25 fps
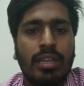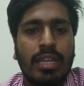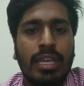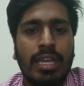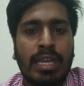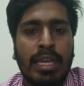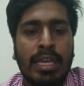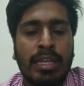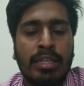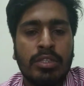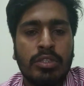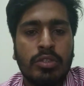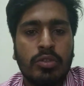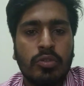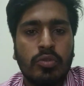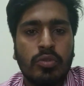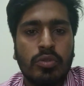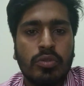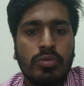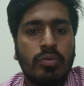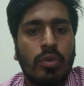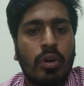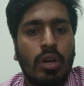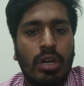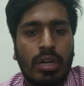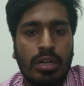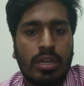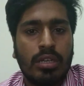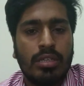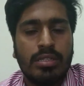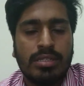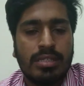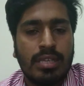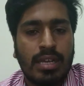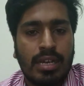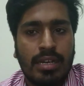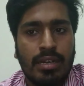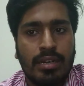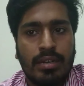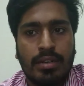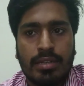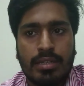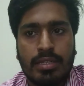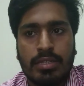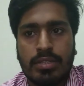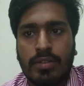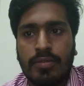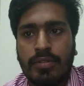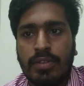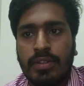they can choose what is their
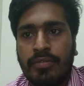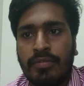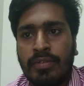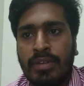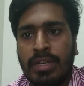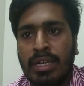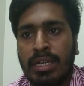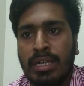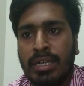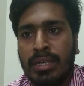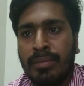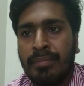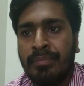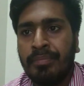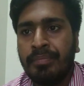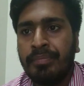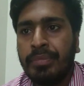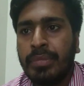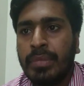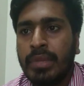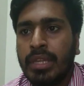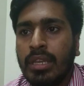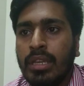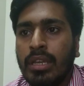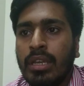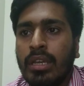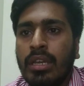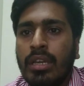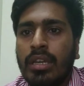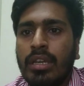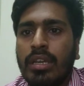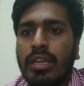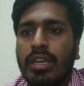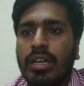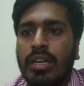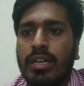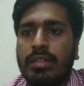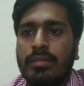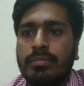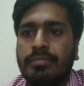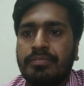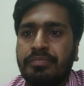interest of the field. Yeah.